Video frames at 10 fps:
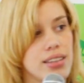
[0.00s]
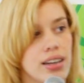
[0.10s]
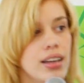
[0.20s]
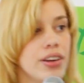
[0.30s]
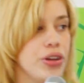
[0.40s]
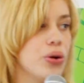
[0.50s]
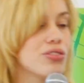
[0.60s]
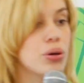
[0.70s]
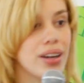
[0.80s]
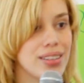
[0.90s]
And, of
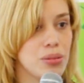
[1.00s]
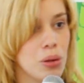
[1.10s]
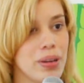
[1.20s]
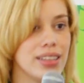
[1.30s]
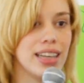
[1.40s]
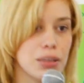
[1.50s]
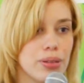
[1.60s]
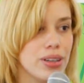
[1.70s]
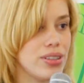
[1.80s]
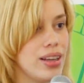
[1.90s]
course, being a tech
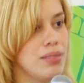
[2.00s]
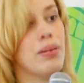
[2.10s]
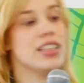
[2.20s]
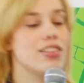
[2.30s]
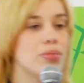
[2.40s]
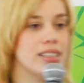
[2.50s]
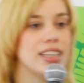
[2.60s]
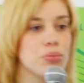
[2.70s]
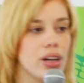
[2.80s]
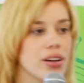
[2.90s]
person, myself and my
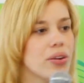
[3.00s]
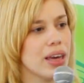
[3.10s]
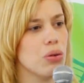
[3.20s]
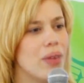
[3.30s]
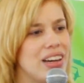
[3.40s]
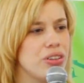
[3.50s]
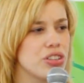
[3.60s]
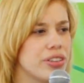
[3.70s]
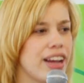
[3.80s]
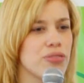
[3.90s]
team were all like, okay, well, why don't you
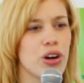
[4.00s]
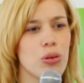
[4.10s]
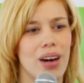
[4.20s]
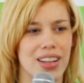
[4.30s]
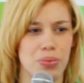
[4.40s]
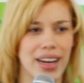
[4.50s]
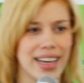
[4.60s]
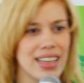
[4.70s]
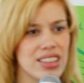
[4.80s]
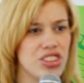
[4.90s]
just create robots? Why
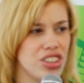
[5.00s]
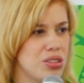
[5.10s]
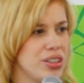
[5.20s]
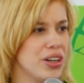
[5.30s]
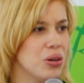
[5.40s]
can't this just,